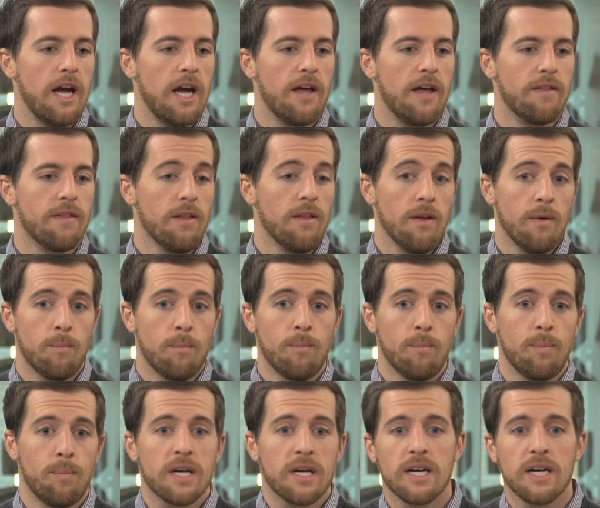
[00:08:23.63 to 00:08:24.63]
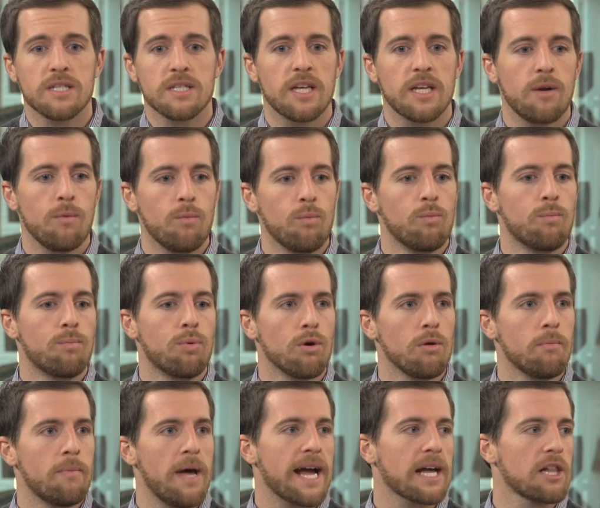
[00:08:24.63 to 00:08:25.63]
and because they
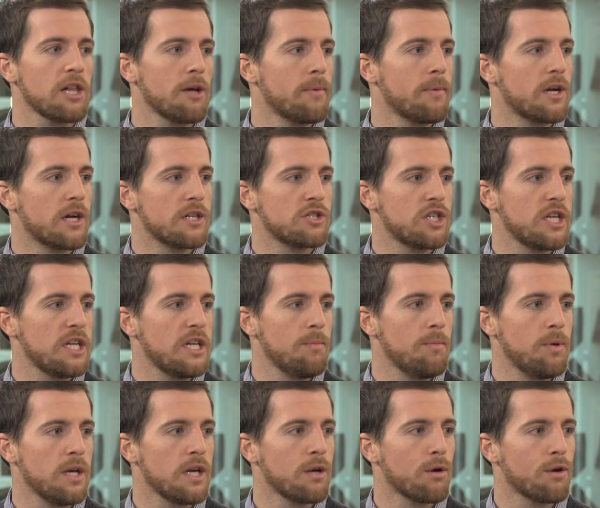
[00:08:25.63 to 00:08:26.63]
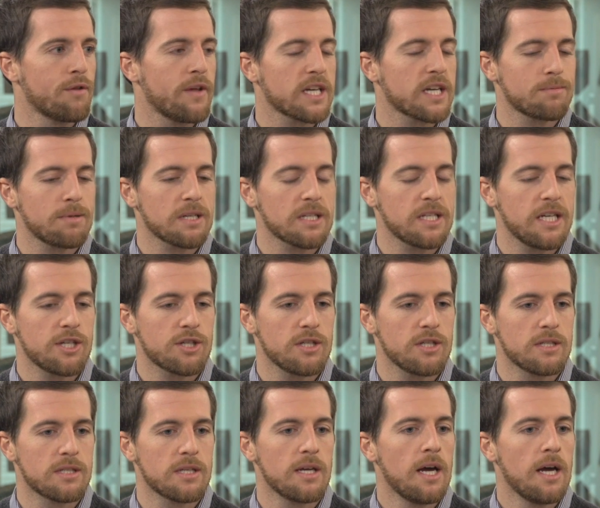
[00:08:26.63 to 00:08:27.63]
pulled back a little bit on GDP growth
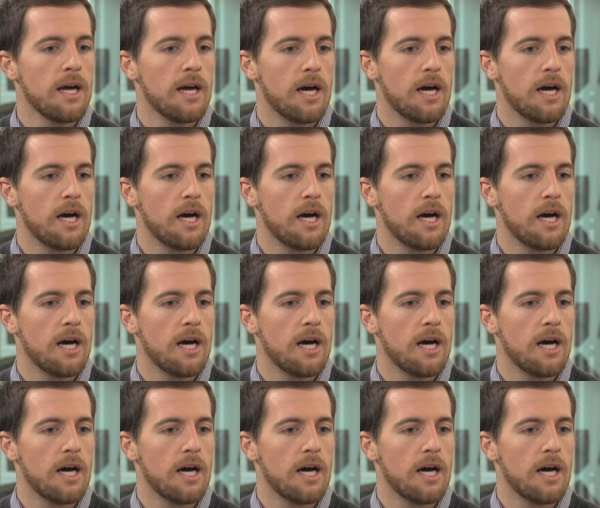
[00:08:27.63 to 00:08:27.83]
expectations,